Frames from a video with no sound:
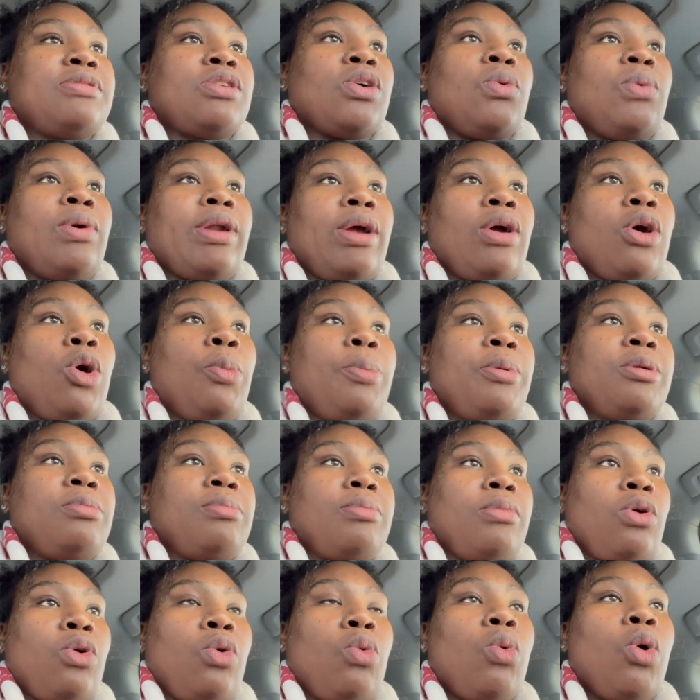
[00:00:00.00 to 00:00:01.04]
So when I opened
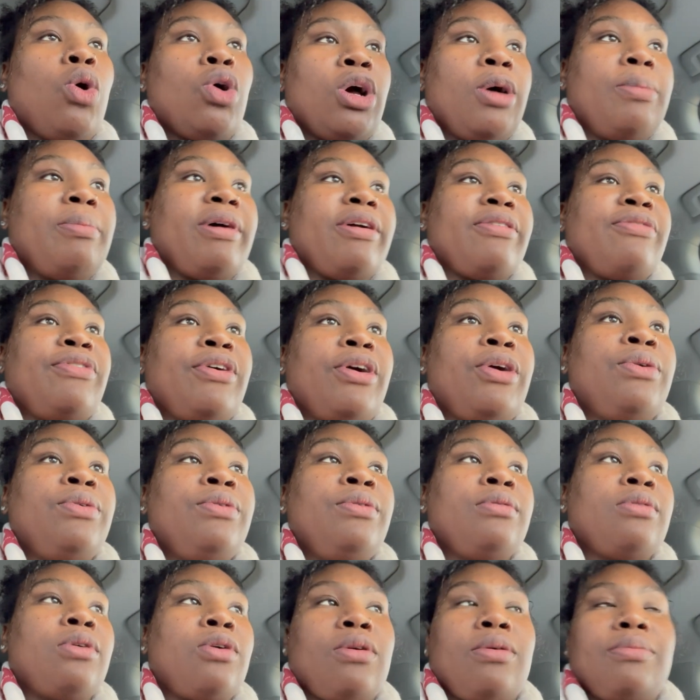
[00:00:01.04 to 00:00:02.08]
or woke up my
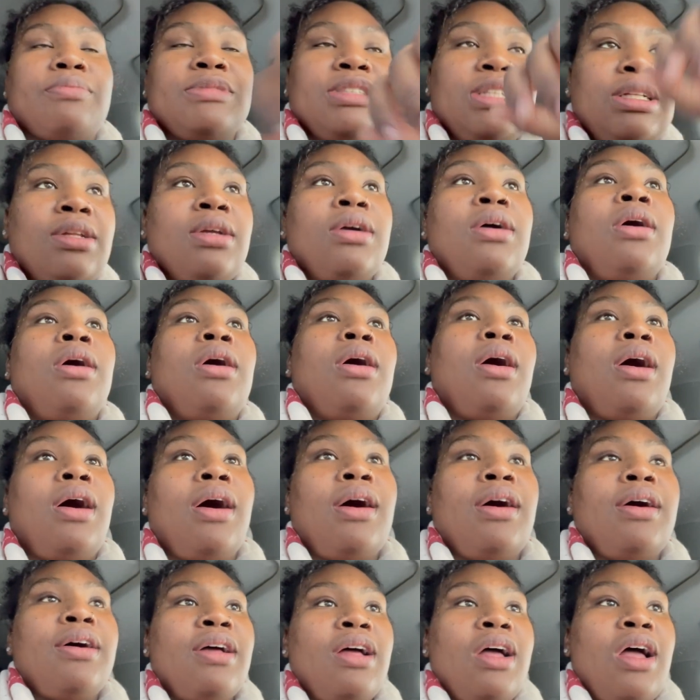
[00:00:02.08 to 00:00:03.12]
phone, or
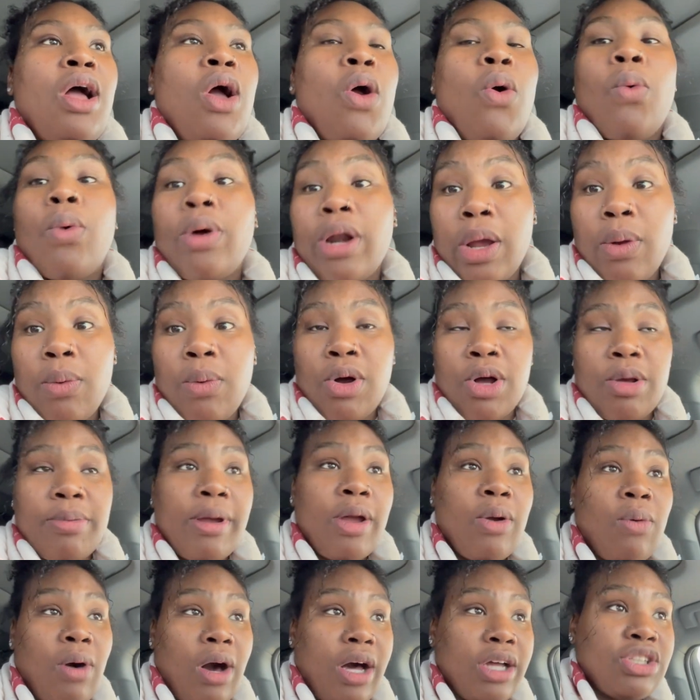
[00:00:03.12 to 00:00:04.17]
when I woke
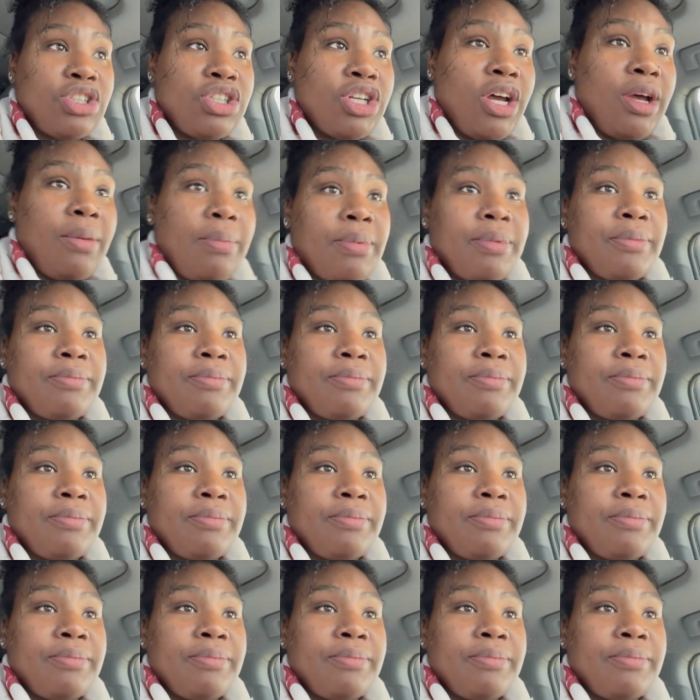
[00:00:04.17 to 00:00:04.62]
my watch up,